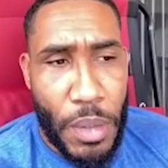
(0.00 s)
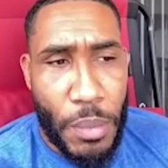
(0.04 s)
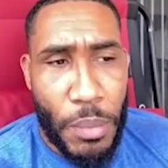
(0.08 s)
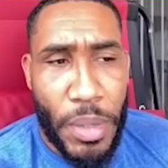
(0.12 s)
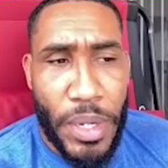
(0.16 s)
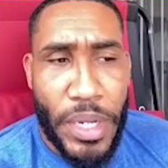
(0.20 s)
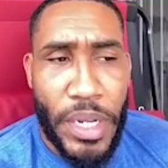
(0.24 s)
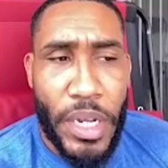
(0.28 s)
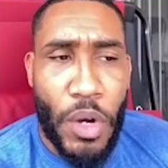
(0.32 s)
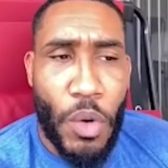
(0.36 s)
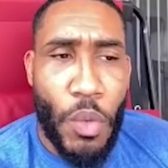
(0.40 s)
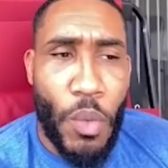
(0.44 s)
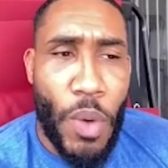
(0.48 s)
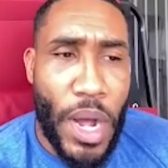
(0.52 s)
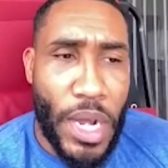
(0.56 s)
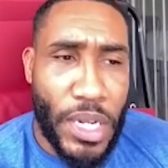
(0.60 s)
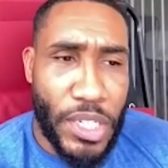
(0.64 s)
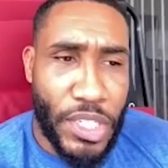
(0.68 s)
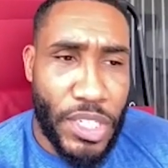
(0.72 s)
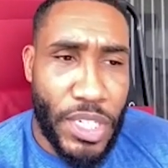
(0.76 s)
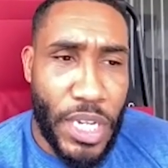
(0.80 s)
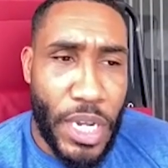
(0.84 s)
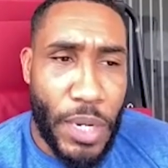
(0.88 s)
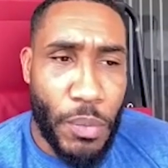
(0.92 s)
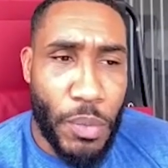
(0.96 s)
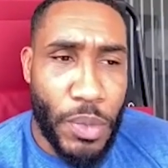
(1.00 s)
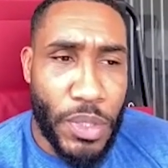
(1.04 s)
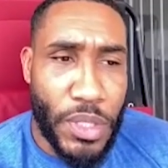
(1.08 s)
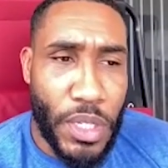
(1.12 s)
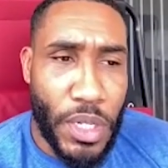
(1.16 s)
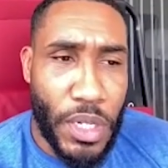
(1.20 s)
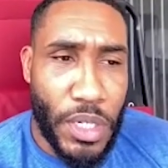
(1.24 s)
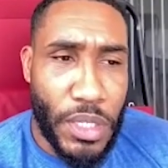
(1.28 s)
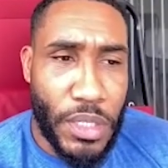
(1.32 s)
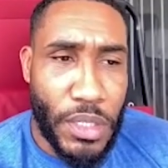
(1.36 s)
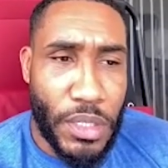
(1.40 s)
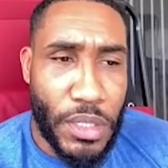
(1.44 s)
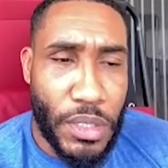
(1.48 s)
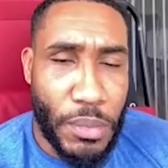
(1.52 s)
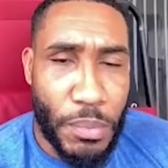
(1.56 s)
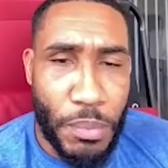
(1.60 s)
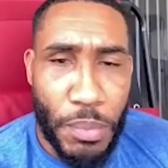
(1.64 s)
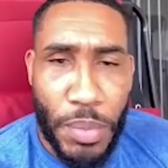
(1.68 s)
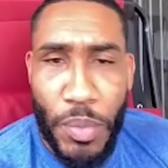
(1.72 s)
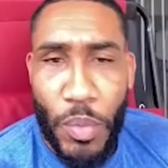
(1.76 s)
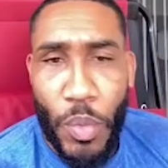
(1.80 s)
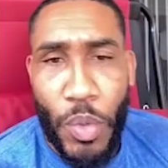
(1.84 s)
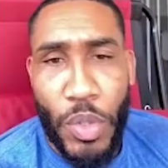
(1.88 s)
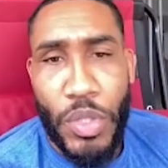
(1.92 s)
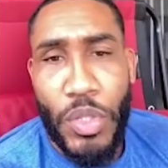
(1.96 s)
But he'll watch tape with us,
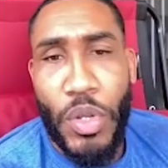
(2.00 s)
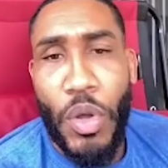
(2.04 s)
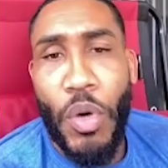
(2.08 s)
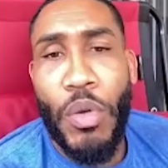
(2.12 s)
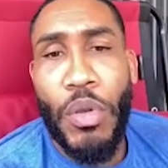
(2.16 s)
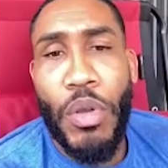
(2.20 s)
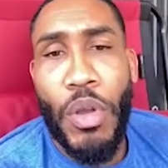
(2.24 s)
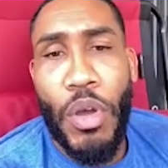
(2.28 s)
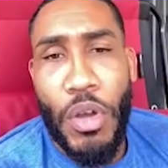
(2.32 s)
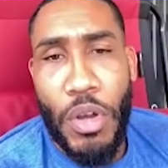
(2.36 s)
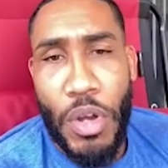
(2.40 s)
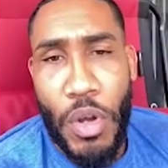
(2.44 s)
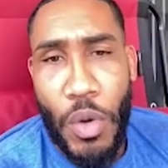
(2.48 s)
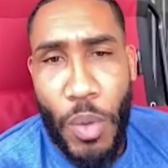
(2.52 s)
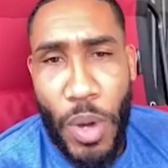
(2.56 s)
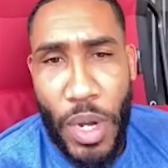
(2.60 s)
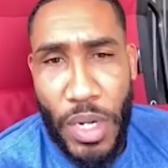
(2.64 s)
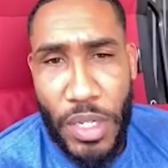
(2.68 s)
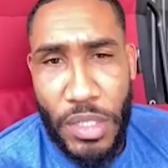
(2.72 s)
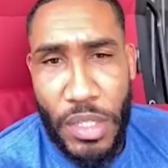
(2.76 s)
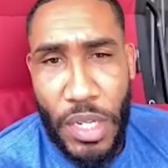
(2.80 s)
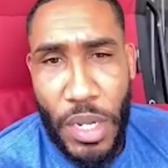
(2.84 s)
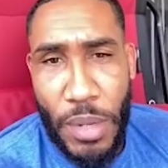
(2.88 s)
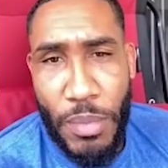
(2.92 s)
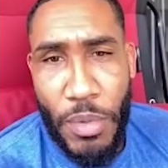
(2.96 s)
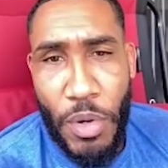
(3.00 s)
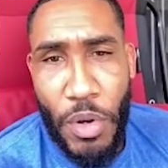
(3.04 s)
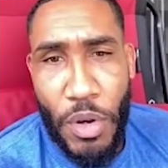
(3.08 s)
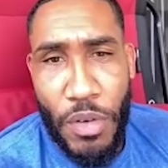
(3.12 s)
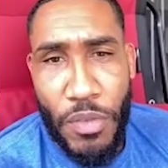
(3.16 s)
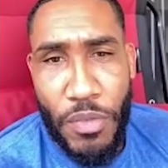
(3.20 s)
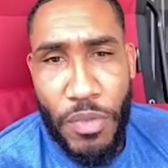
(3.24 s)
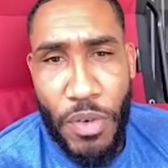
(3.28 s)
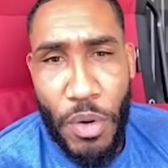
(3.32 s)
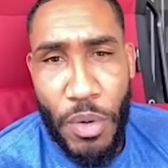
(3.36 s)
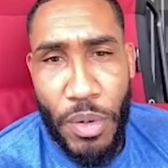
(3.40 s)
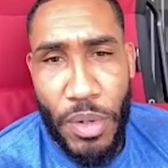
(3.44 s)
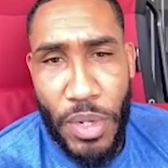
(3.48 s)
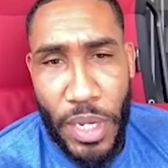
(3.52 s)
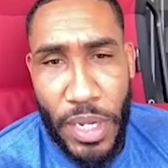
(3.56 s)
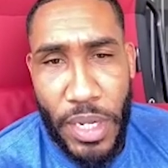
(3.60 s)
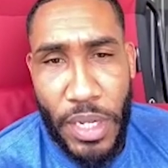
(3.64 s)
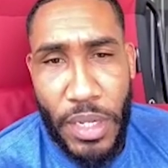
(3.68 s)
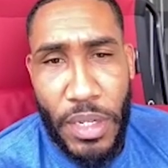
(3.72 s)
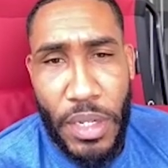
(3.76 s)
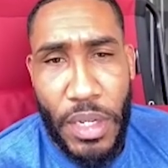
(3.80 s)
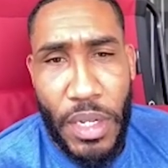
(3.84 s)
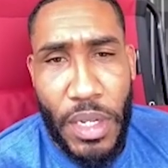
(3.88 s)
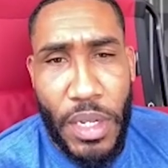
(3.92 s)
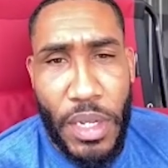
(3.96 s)
but we'll no longer watch tape going forward. Like,
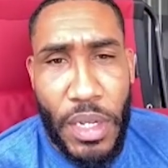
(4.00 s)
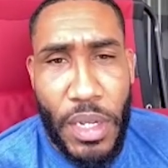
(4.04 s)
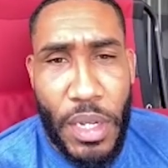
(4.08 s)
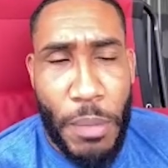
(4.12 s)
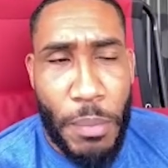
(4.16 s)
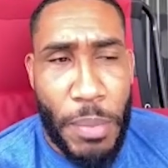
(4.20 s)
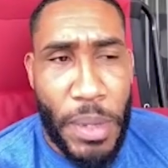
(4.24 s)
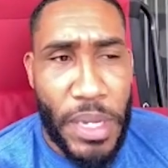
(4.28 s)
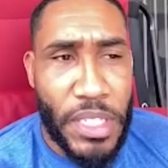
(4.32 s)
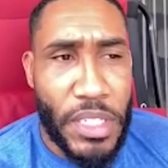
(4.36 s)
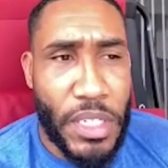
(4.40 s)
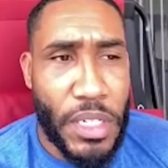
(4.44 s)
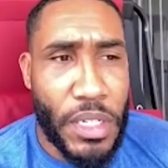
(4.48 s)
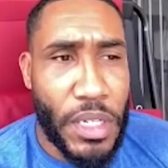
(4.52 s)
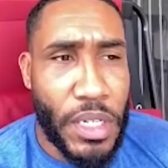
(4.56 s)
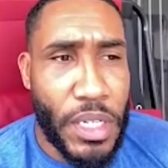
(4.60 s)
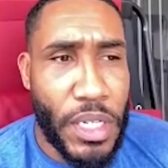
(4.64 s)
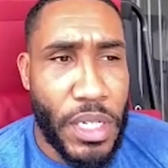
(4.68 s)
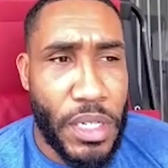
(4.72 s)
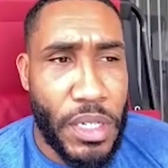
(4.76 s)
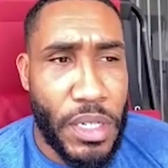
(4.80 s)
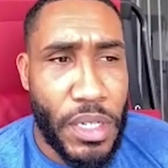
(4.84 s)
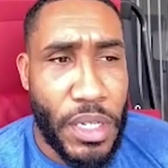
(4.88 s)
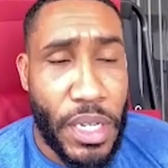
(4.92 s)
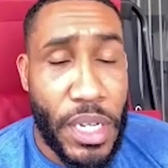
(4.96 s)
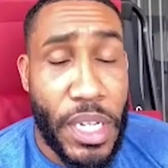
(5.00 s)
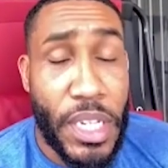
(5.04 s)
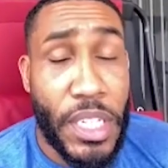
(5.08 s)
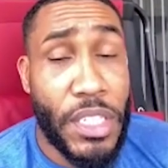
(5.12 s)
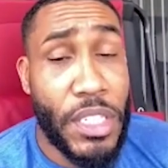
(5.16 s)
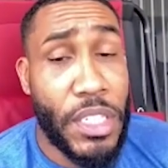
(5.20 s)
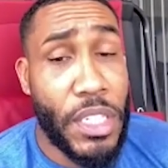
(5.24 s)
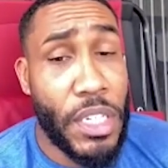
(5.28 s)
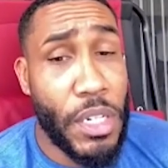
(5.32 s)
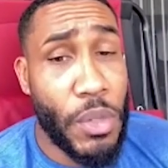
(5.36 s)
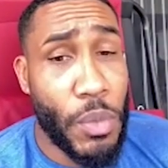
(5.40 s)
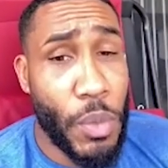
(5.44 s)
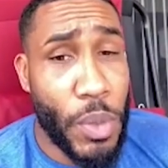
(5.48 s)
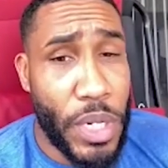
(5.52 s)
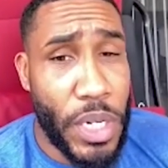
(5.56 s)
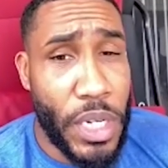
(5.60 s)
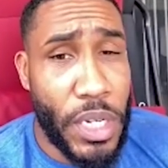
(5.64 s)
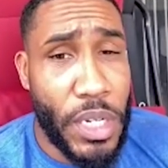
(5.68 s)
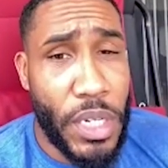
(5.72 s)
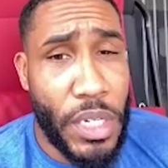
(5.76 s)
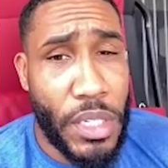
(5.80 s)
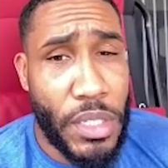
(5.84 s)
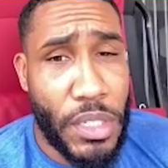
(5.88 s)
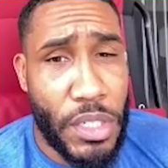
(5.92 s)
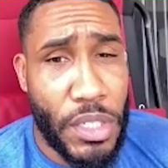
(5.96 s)
basically, he's seen what he
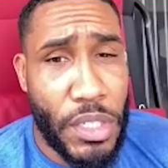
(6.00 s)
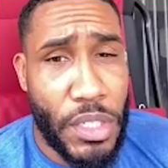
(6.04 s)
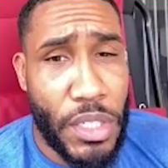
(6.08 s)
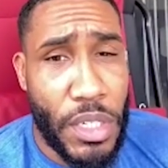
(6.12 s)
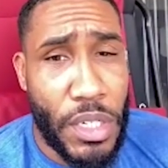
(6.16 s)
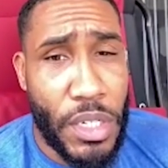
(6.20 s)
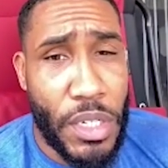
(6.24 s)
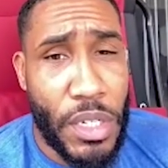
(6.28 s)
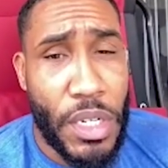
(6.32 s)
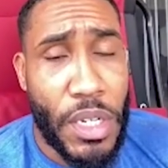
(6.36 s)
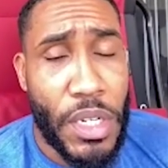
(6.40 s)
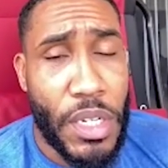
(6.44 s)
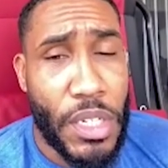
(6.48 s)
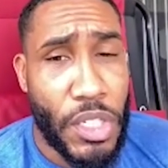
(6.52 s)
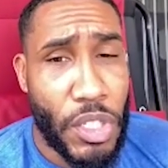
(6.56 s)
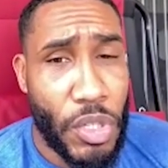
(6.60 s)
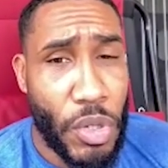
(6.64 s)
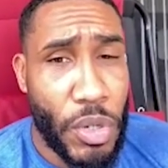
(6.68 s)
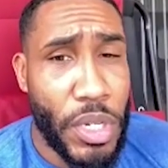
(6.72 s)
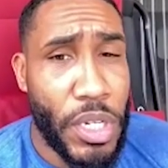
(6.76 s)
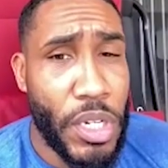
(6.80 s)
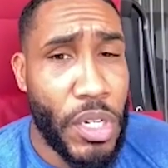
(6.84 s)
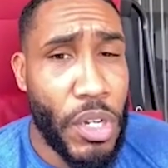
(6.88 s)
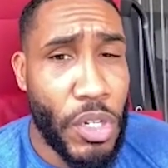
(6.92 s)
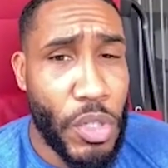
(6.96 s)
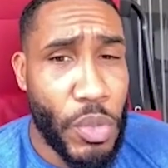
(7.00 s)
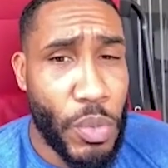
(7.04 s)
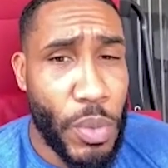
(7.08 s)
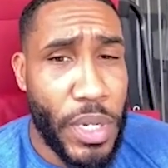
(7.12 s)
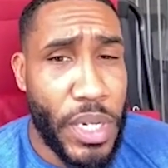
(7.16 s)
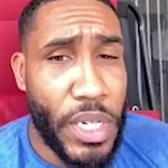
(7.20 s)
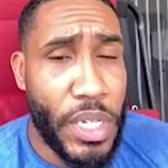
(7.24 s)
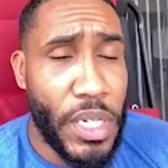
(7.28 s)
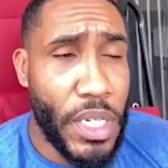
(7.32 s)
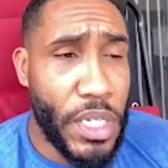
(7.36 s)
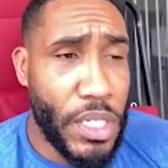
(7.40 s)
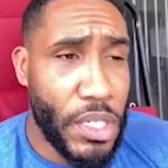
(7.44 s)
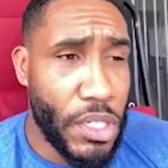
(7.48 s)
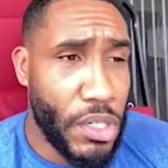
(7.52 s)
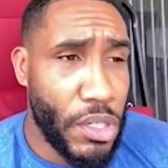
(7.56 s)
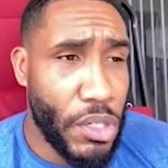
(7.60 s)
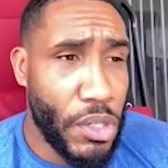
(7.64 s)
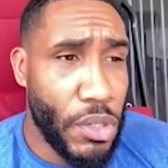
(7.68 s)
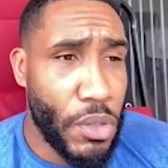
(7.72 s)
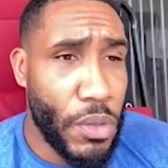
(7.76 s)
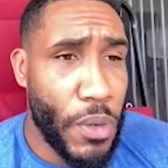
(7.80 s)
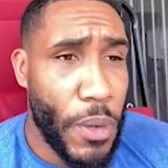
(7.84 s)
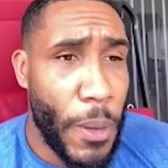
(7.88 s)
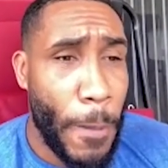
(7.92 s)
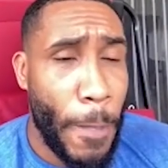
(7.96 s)
needs to see, so he knows what he needs to
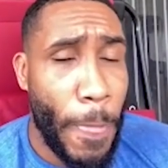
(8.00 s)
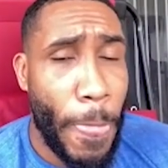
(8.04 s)
do.